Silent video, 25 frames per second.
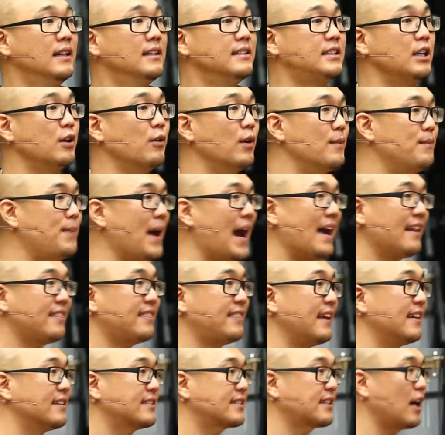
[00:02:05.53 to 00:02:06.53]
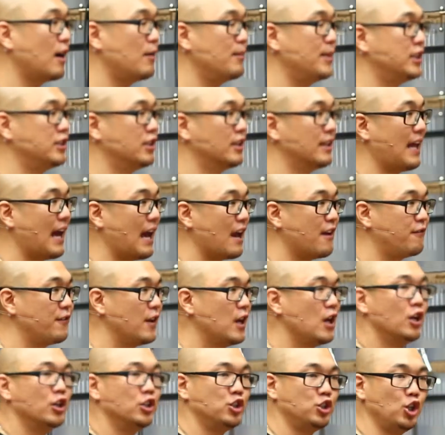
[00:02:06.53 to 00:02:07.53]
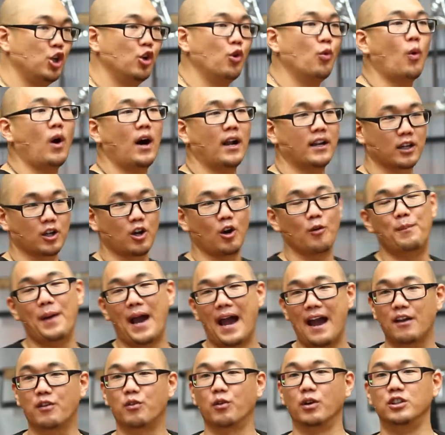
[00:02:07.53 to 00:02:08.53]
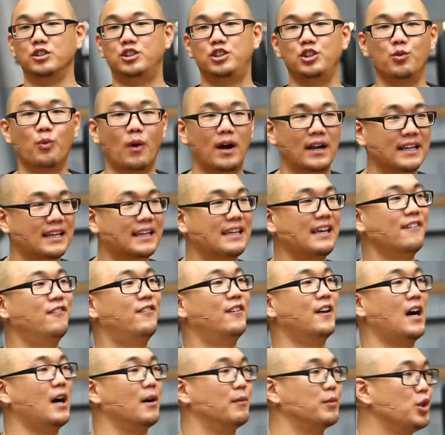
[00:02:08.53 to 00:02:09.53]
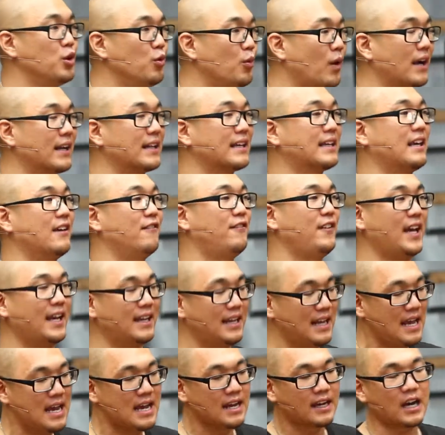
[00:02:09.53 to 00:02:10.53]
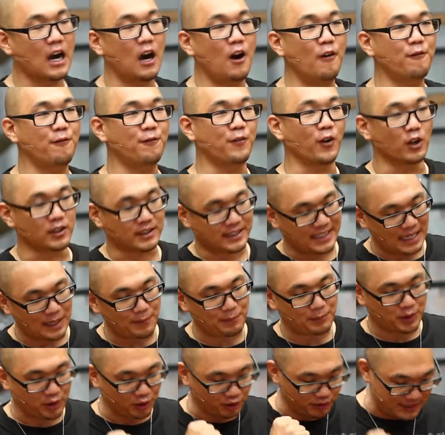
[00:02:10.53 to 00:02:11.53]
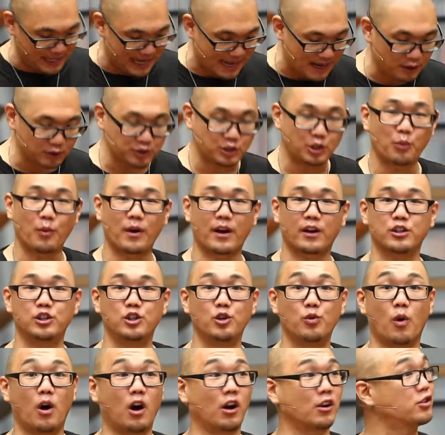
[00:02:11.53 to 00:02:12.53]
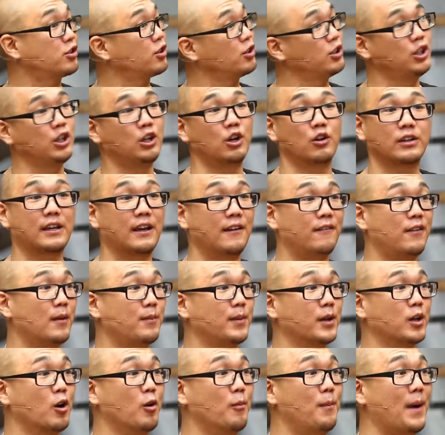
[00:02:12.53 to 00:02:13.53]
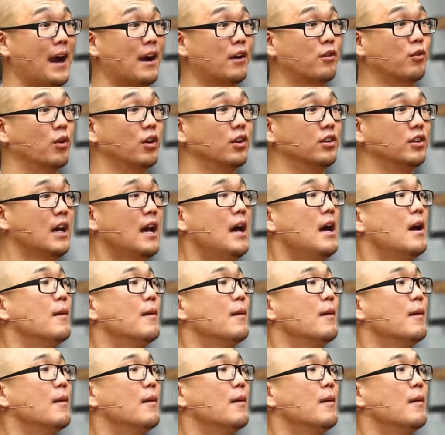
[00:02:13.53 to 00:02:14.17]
See, when bad things come in your life, you want to go backwards. You want to give up. You want to give in. Comfort keeps you nailed to where you are so you don't give up and go backwards.